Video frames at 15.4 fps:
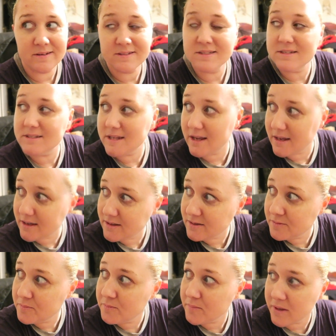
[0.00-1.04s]
Today,
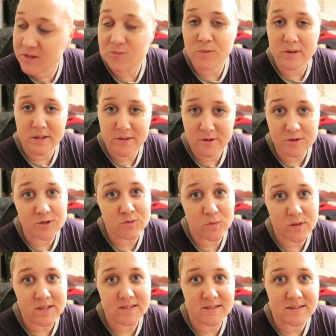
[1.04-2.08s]
May 23,
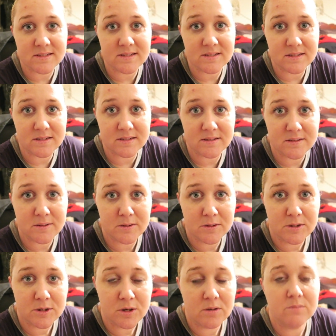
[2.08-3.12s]
2016,
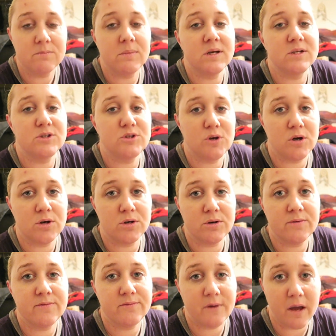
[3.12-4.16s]
my
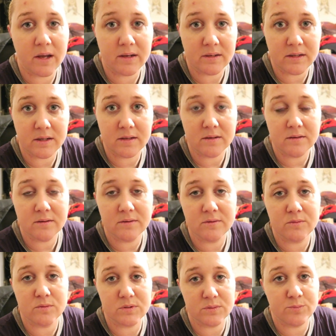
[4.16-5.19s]
daughter finally
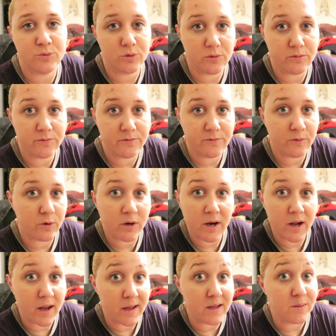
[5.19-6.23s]
was approved for
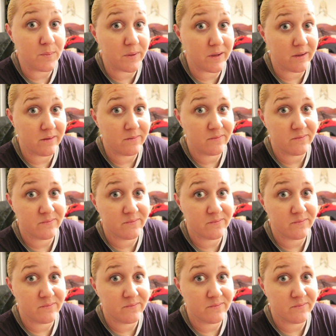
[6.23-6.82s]
an IEP.